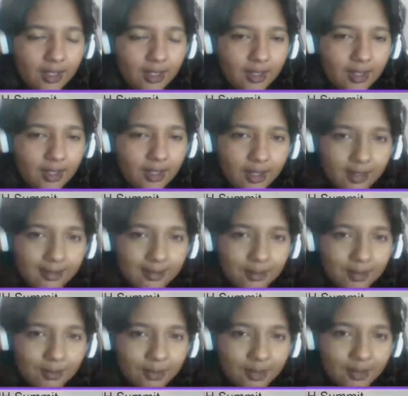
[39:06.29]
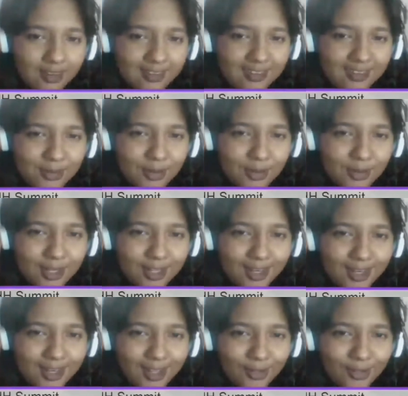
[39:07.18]
Sometimes they just need to learn
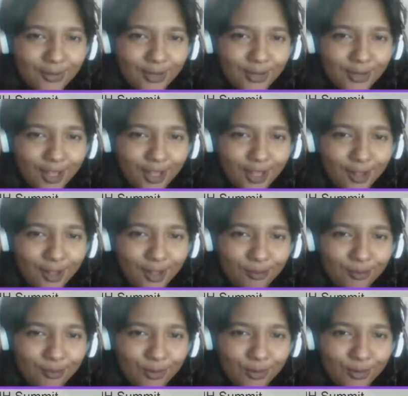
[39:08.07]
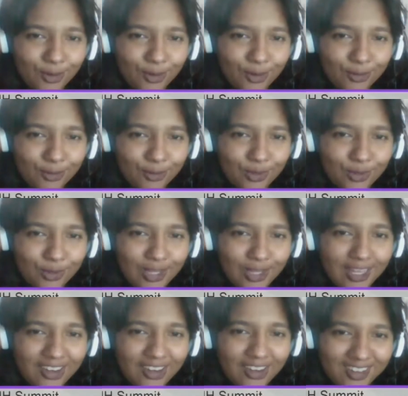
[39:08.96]
how to help in order to increase the
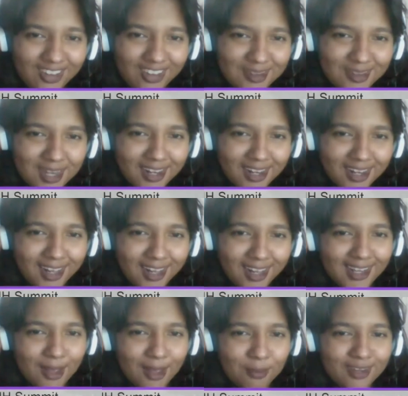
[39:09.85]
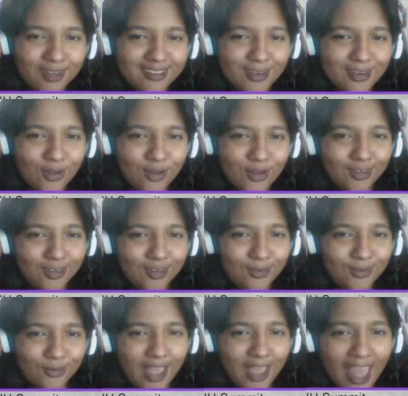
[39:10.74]
mental health and happiness, and not,
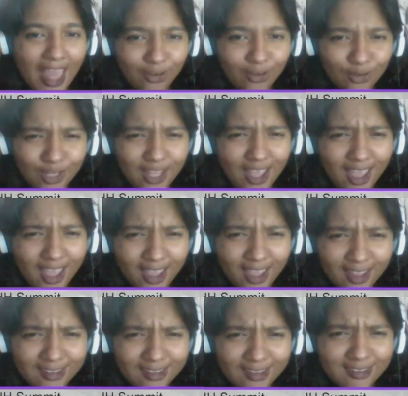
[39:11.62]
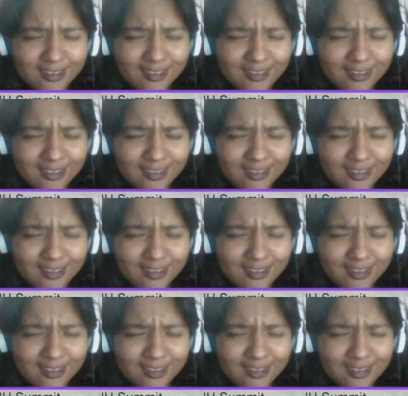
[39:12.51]
add to the angst.